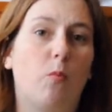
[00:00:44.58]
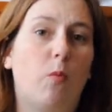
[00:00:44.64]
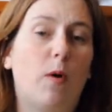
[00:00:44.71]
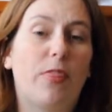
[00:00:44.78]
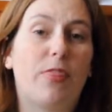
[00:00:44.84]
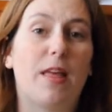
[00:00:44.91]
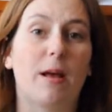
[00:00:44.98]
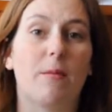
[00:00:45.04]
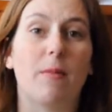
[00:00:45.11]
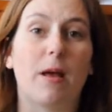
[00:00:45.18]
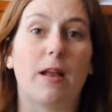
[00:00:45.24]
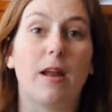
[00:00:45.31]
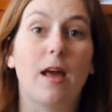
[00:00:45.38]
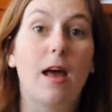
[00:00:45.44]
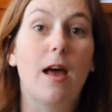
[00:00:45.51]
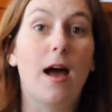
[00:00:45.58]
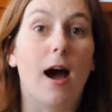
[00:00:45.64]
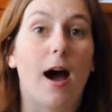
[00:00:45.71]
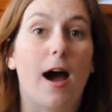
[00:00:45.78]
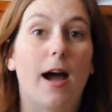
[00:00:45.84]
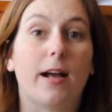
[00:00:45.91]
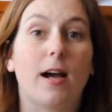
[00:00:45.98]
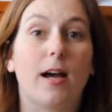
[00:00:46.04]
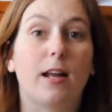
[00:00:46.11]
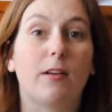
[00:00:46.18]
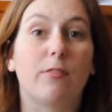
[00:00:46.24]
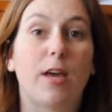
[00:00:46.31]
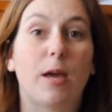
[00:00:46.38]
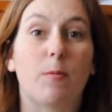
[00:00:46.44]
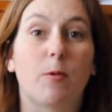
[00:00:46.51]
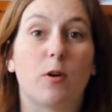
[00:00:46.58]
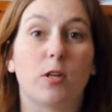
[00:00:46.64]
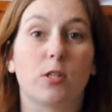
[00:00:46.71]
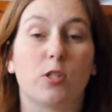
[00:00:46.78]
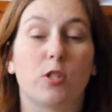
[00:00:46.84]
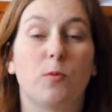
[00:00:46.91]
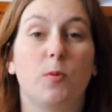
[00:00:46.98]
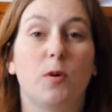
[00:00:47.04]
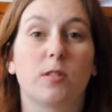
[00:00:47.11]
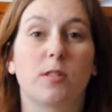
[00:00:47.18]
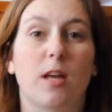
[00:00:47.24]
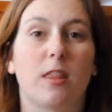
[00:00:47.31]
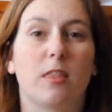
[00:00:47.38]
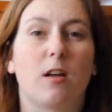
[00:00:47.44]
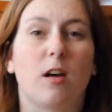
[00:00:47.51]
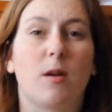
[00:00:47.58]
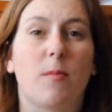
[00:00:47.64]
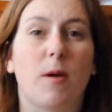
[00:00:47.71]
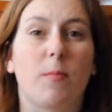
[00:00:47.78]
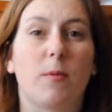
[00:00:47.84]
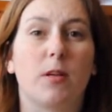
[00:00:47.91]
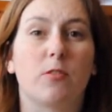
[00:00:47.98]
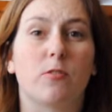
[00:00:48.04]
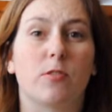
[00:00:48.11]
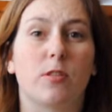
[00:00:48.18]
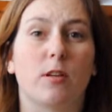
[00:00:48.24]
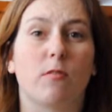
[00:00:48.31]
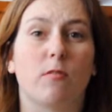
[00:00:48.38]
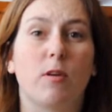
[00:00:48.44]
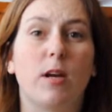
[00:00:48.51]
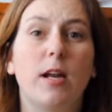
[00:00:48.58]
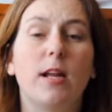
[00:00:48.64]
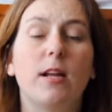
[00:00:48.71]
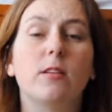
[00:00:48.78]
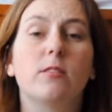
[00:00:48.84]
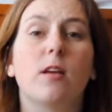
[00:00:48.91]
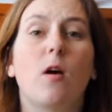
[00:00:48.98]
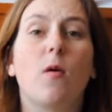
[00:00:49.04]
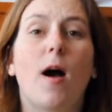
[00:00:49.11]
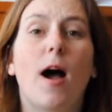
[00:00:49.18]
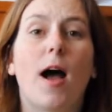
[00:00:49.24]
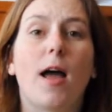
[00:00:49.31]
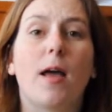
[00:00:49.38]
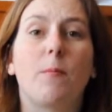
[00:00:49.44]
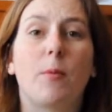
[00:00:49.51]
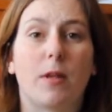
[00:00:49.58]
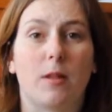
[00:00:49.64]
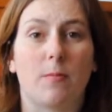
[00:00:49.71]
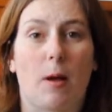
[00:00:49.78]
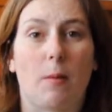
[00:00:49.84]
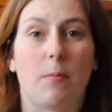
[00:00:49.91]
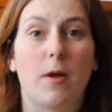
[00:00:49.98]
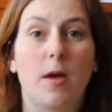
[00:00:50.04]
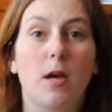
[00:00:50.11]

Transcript: with them, and I kind of came across two books I thought I might be interested in reading, so I picked them up.